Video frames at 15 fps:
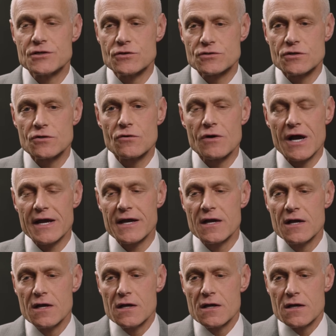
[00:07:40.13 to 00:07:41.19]
do too. I'm
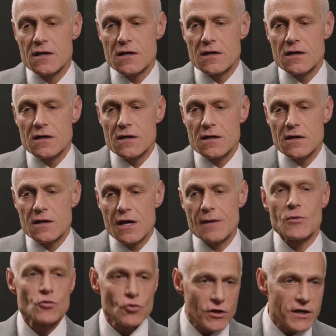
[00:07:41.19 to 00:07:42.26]

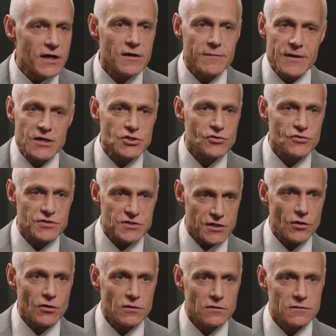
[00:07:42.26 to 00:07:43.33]
a rookie commissioner
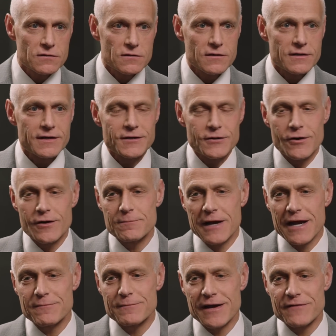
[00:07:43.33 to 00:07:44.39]
still. You know,
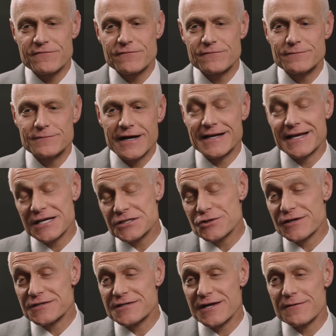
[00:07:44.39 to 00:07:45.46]
I guess you
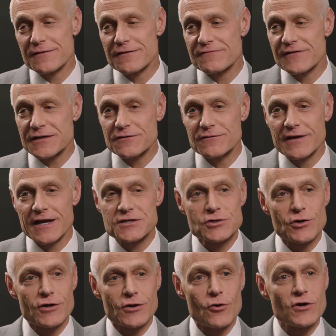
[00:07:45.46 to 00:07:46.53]
could say effectively I
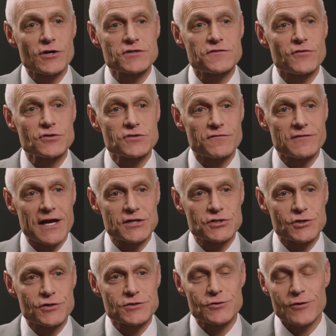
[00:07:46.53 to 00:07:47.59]
started on August 1st of
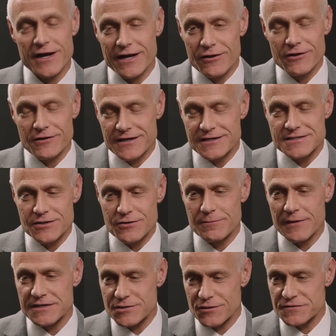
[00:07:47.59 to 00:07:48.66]
last year, so I'll consider
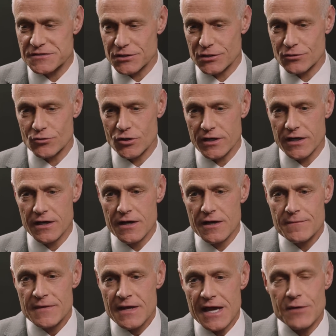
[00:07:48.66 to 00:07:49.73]
myself still a rookie.
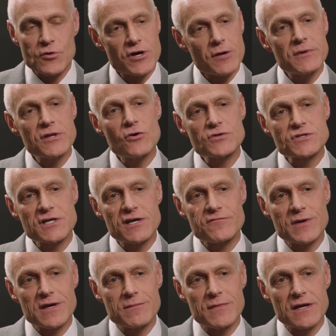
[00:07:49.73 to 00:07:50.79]
And when I'm in those
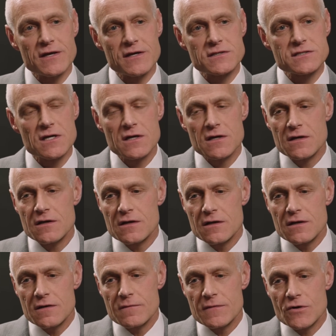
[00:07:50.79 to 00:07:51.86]
CFP meetings,
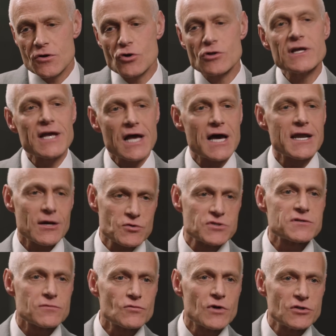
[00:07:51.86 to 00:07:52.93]
early on I
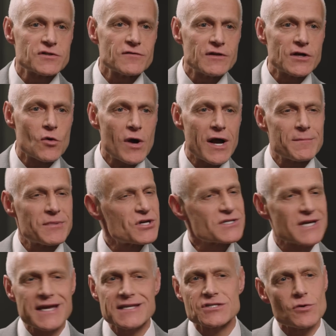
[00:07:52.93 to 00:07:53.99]
was relatively quiet because
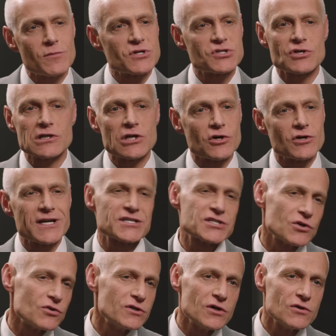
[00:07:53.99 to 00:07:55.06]
I had so much to learn, I
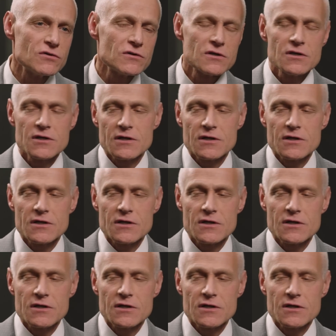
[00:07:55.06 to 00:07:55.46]
still do,